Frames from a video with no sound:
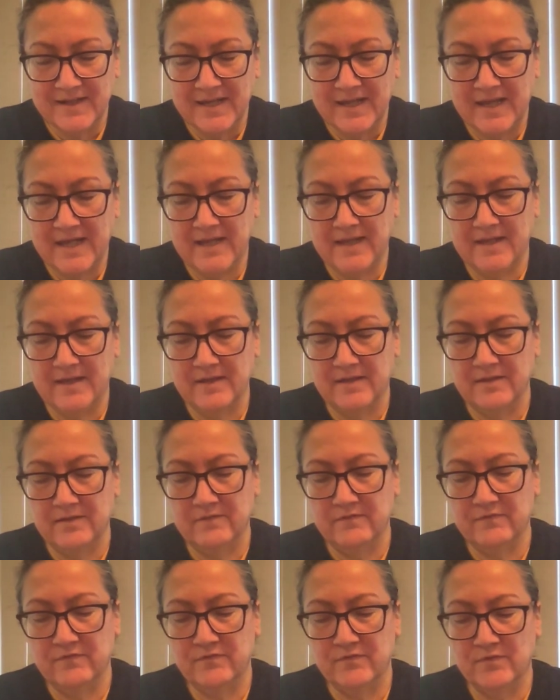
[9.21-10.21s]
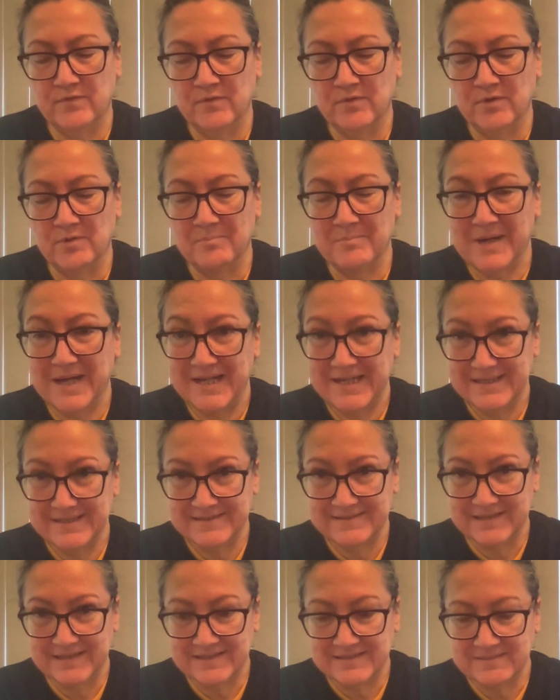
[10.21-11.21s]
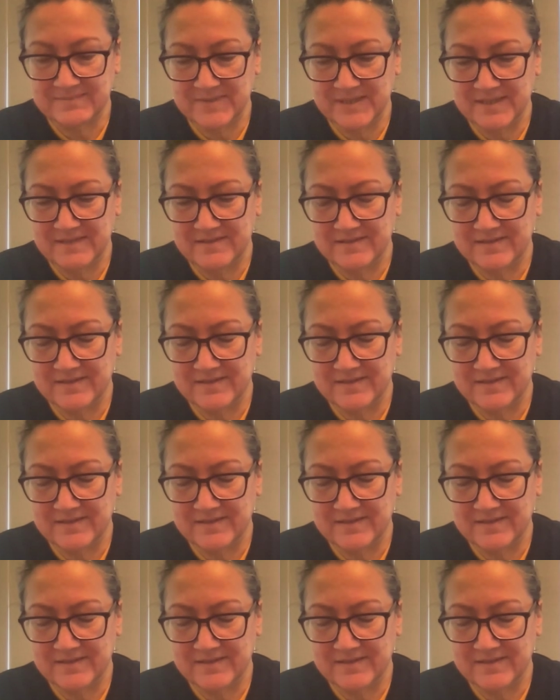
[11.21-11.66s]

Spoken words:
And for my assessment,